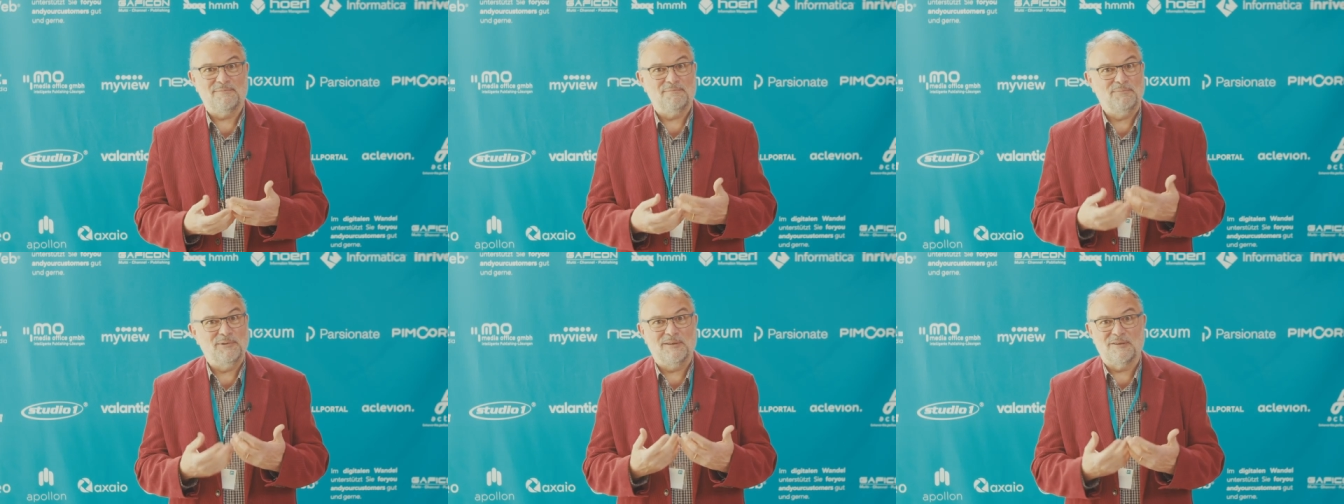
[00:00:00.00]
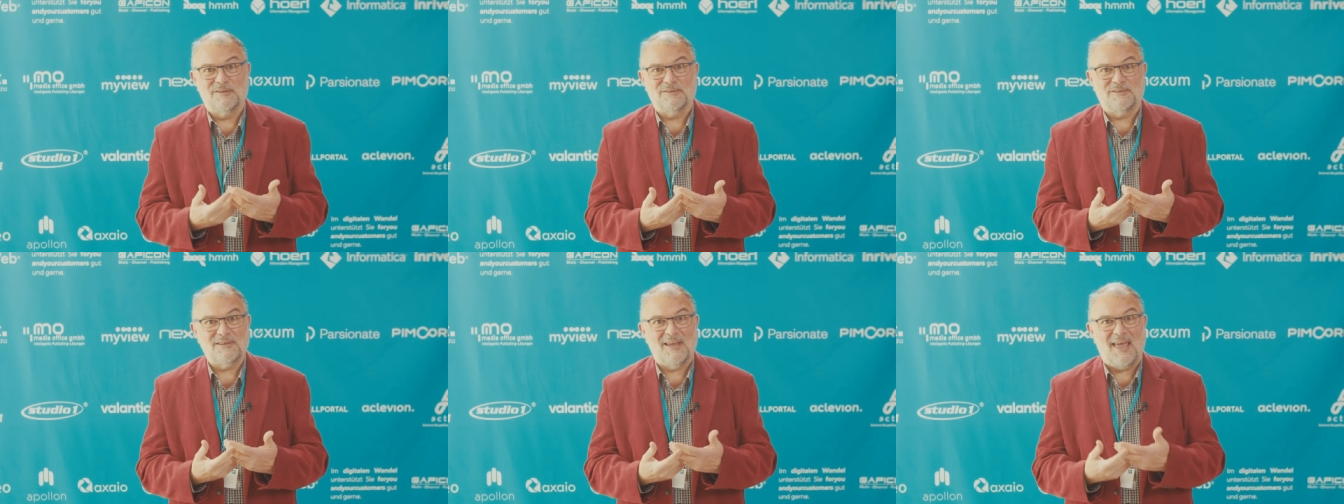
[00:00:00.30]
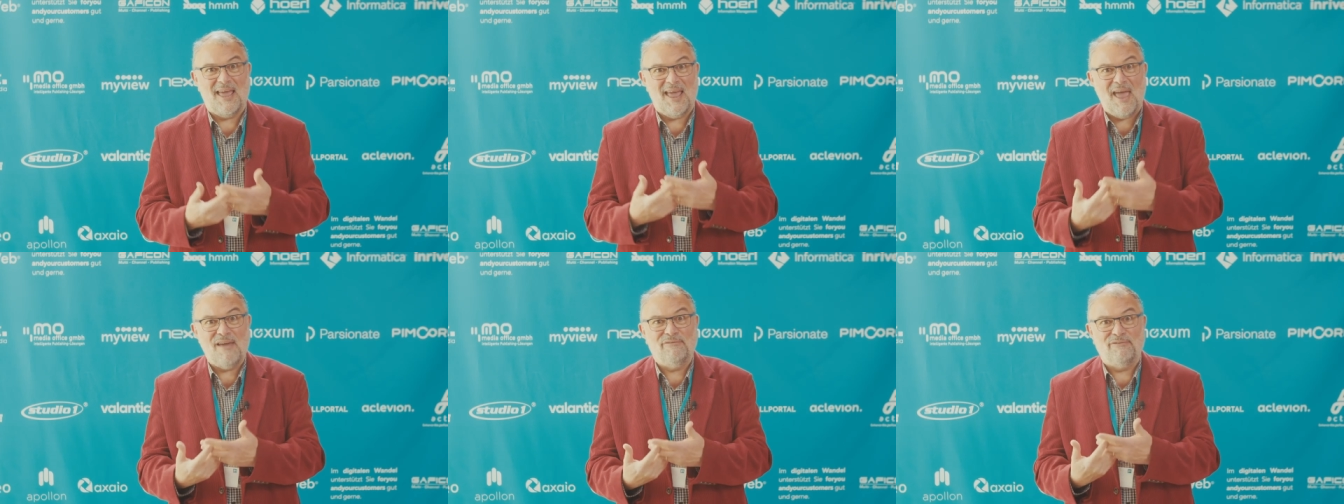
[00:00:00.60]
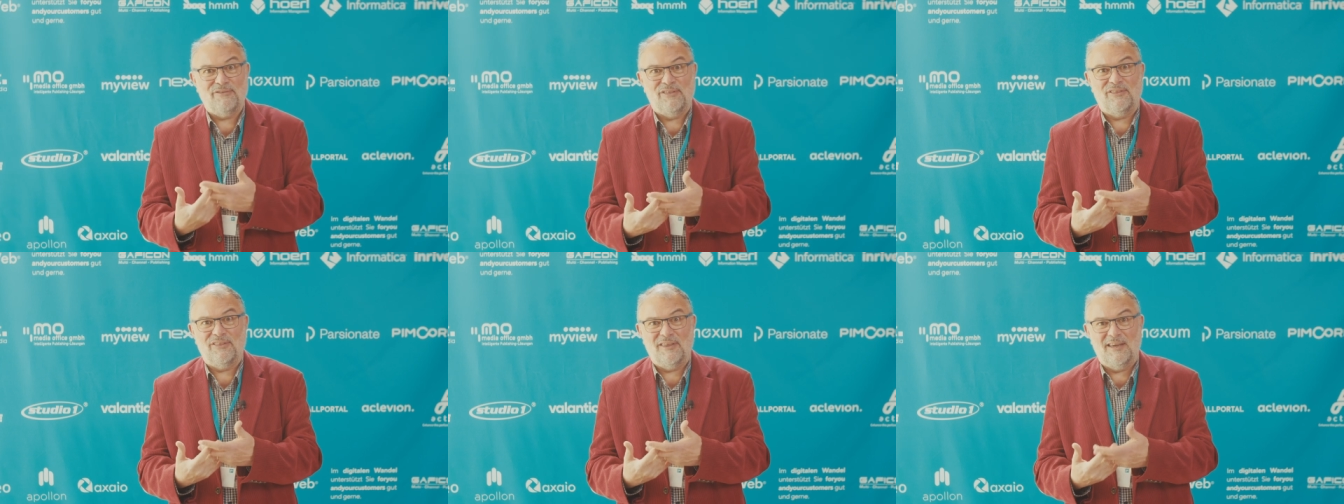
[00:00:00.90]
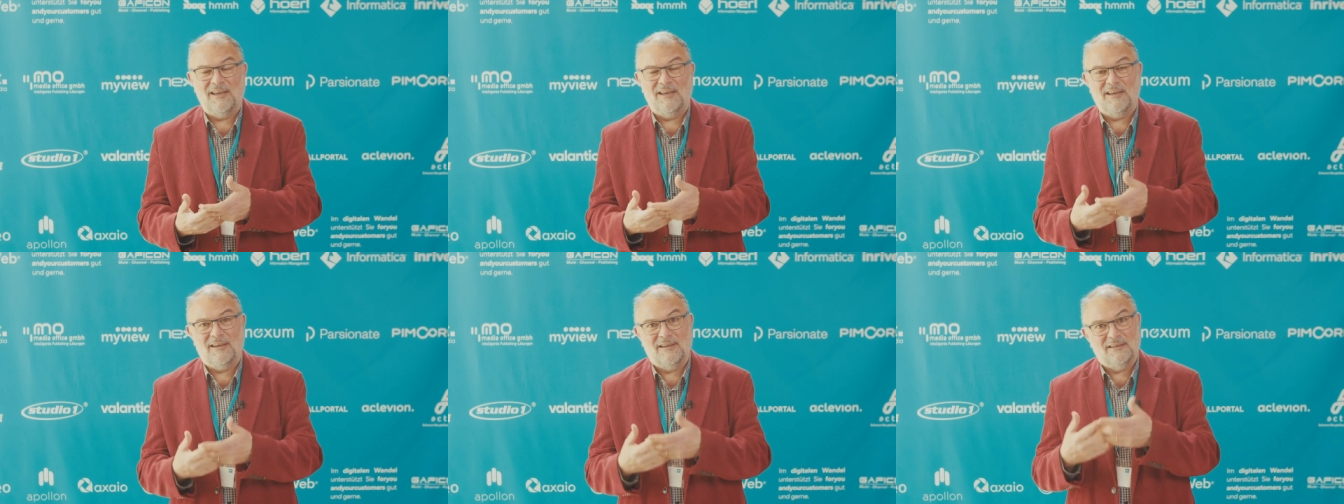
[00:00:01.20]
because
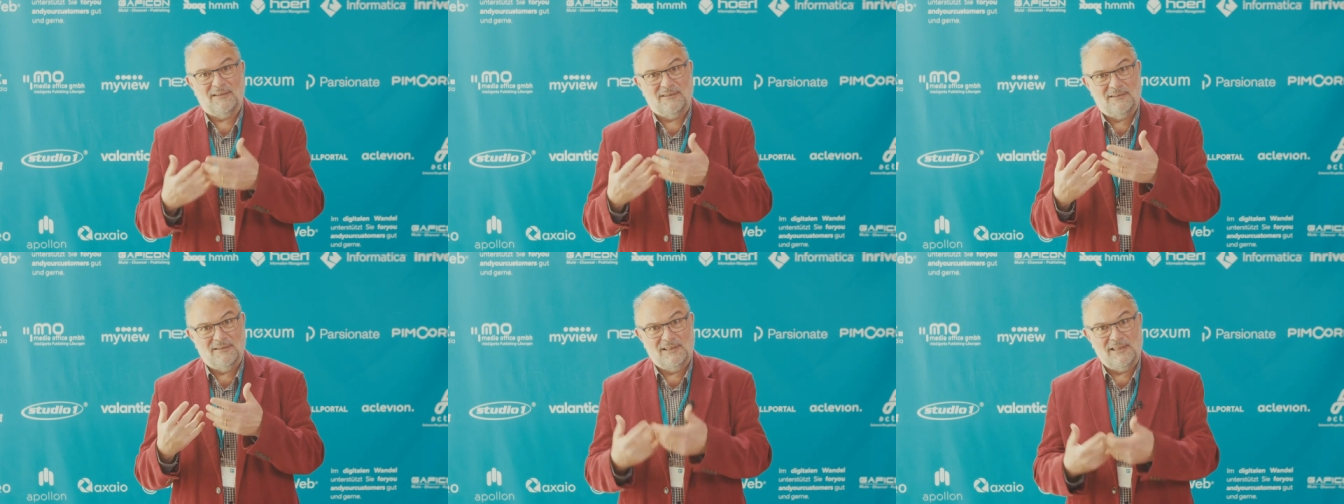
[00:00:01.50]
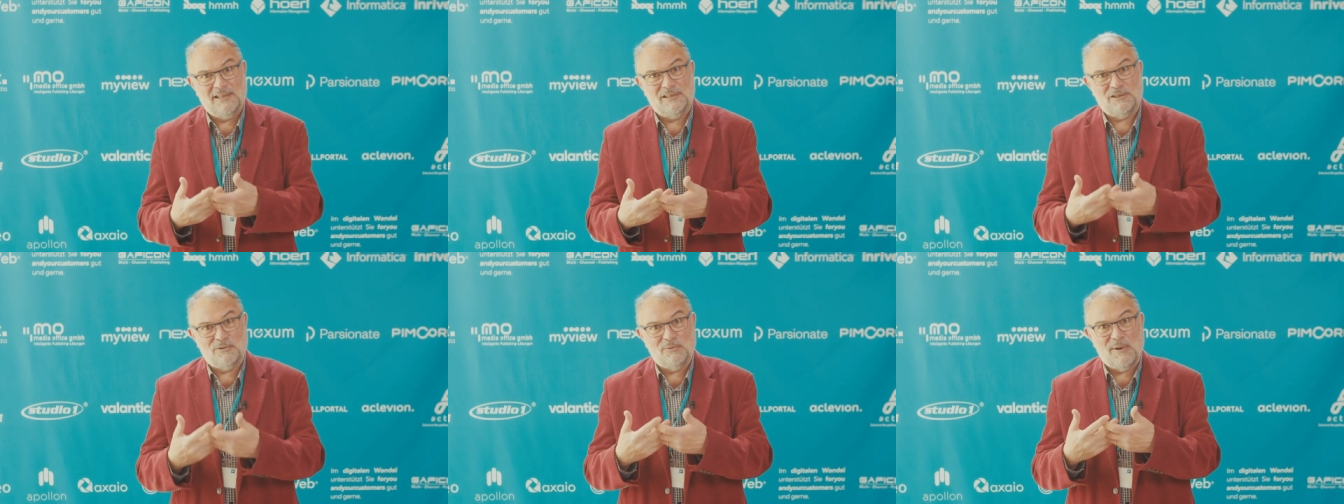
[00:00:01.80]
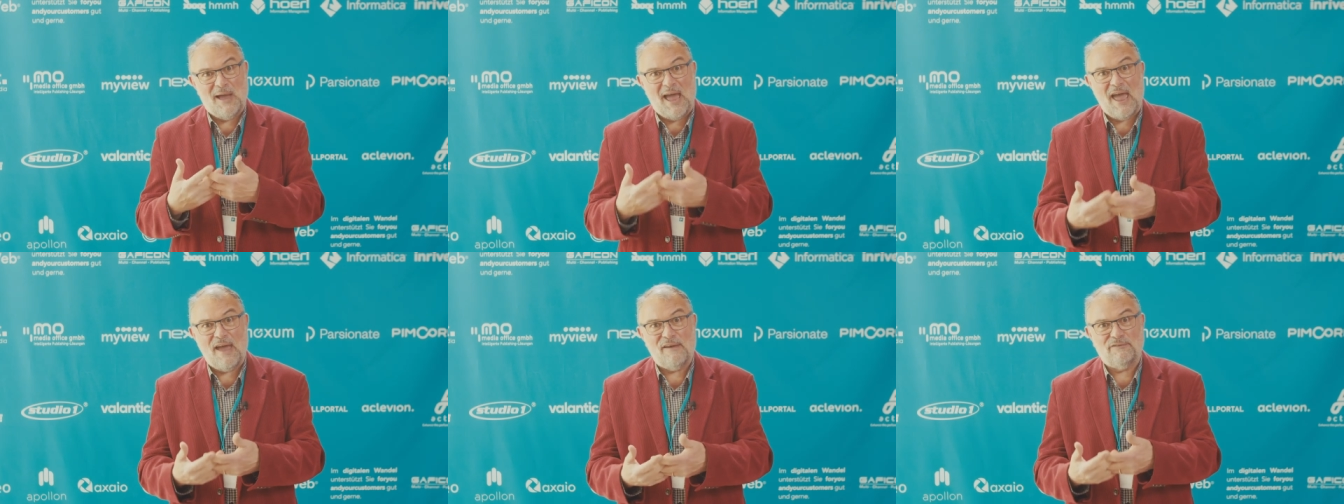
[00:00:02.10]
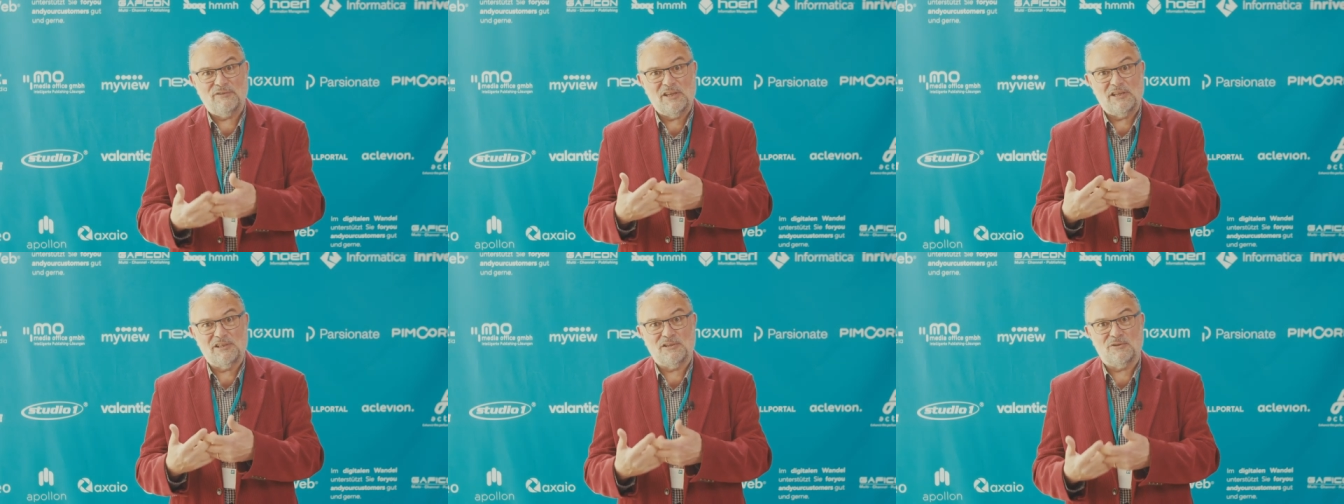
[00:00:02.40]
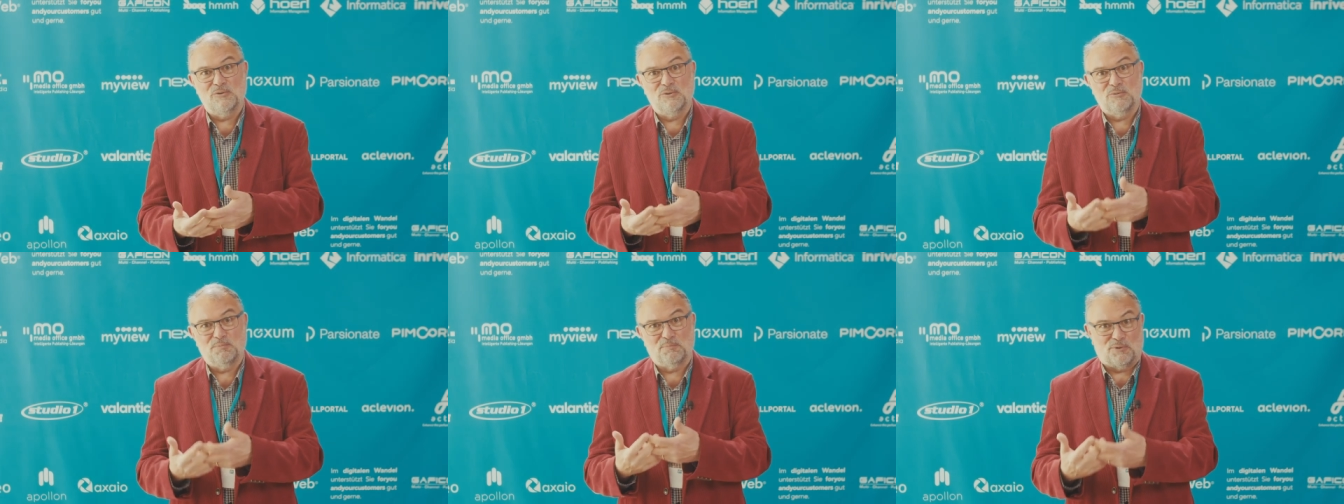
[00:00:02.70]
everything needs to have this
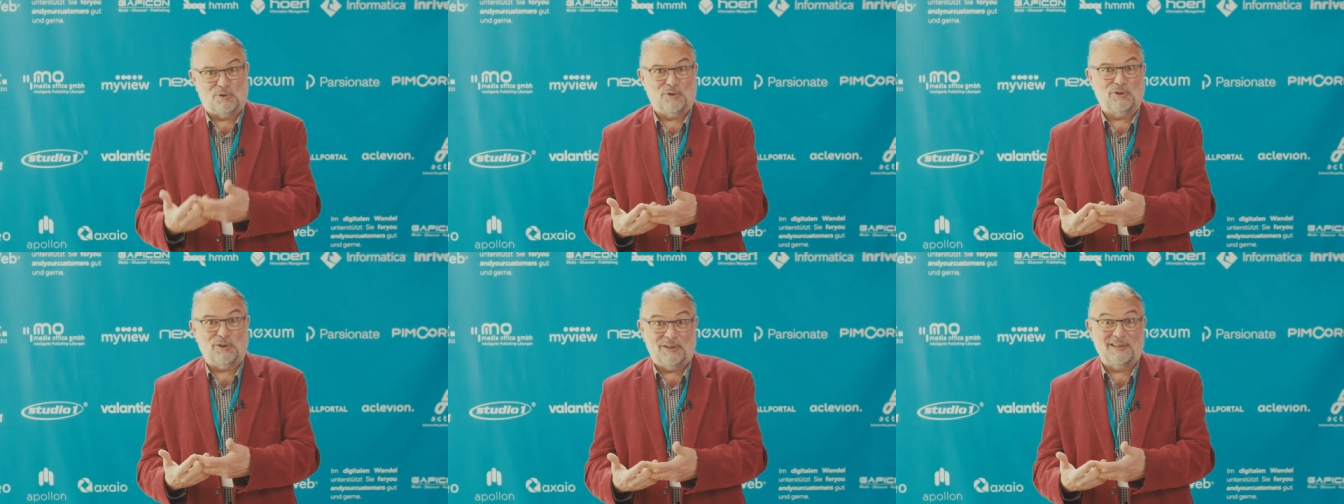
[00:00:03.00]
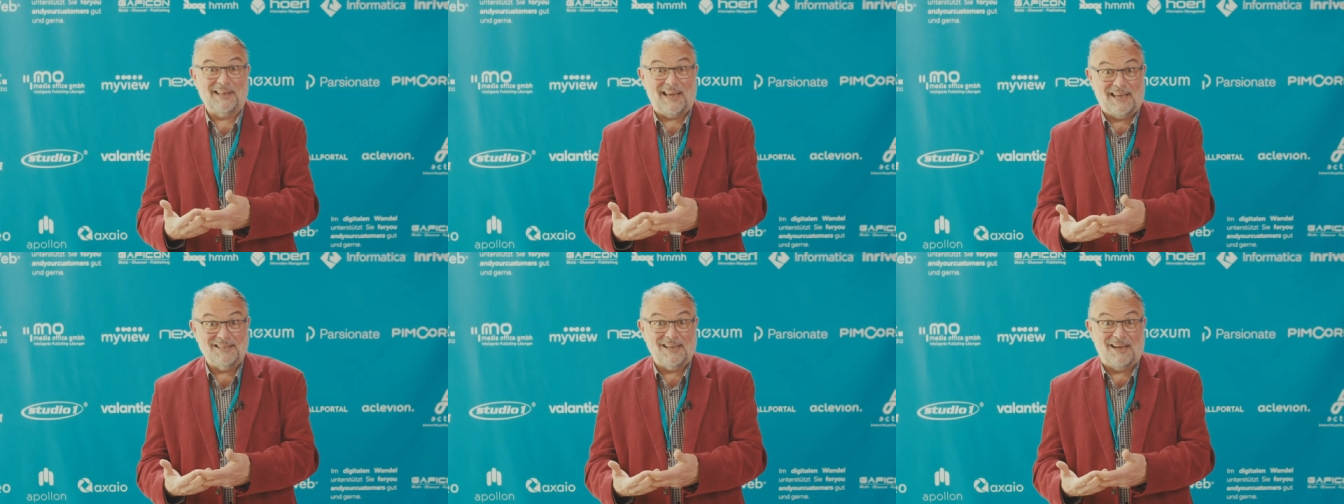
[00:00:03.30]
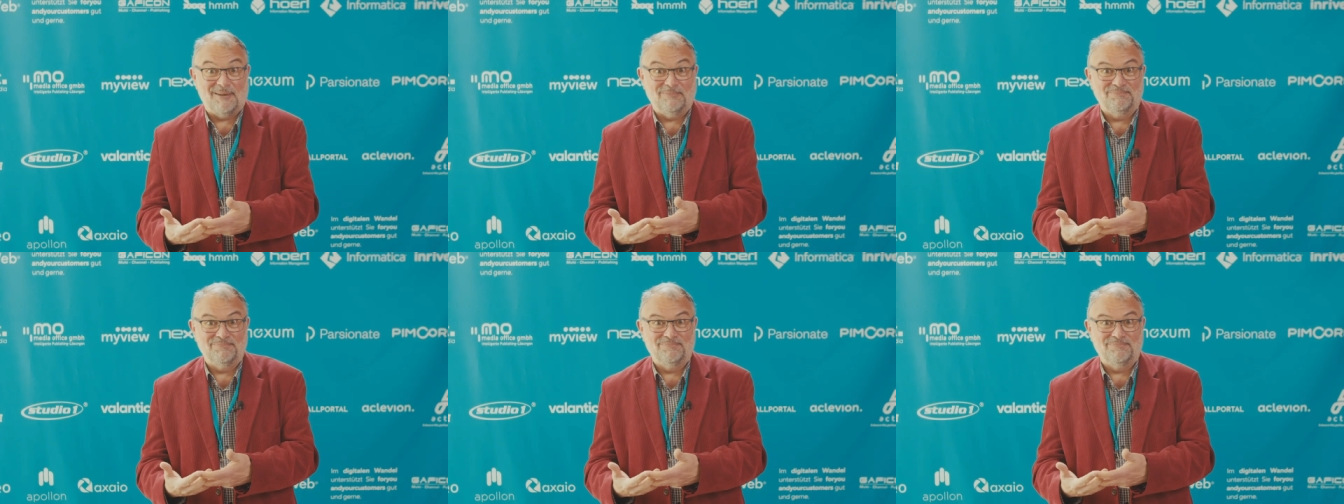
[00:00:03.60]
good product data.